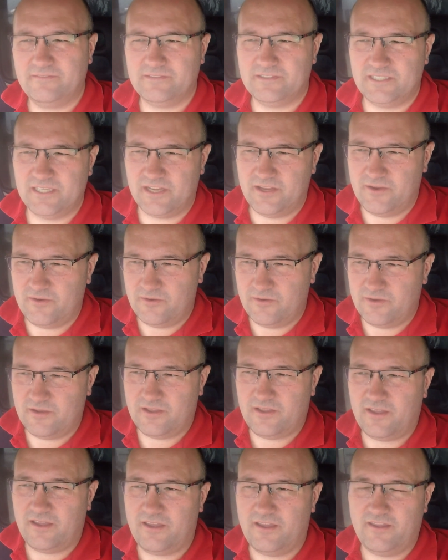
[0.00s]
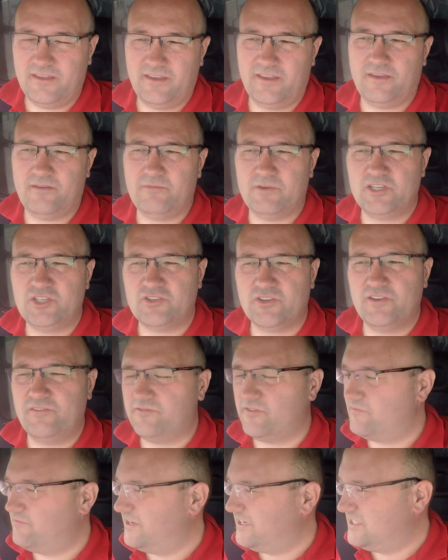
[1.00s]
So we drew
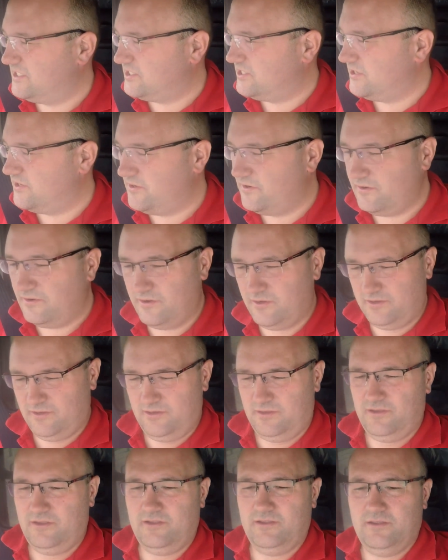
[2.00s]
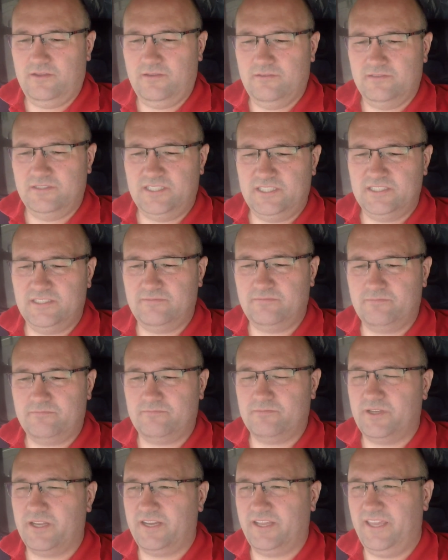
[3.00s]
from race 2, which is
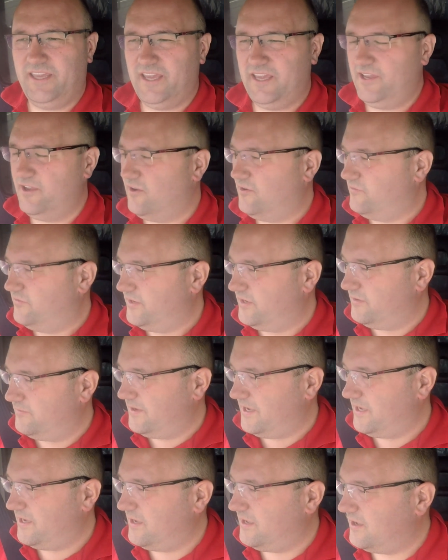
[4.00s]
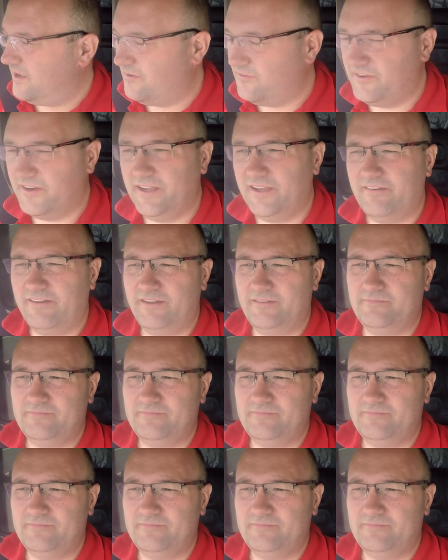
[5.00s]
going to kick off in about half an hour,